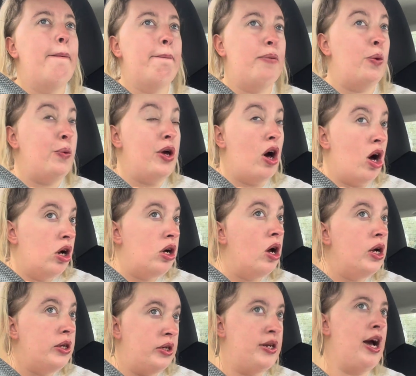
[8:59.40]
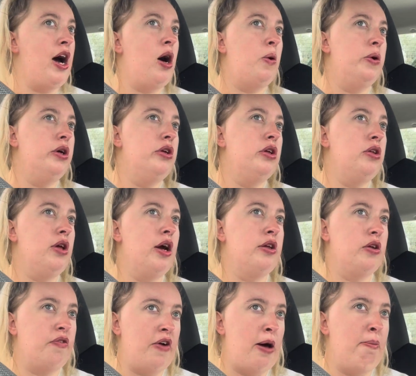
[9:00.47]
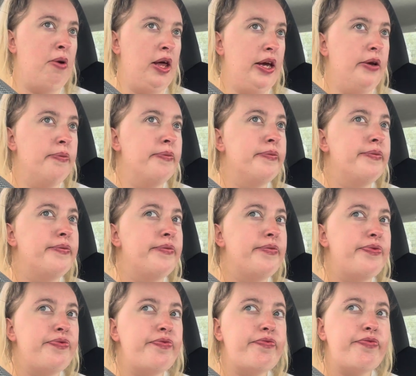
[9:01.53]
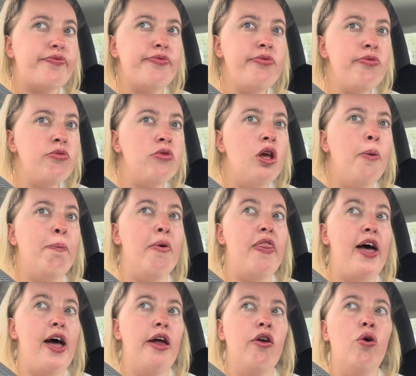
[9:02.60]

but we are going to Towers as a family. But then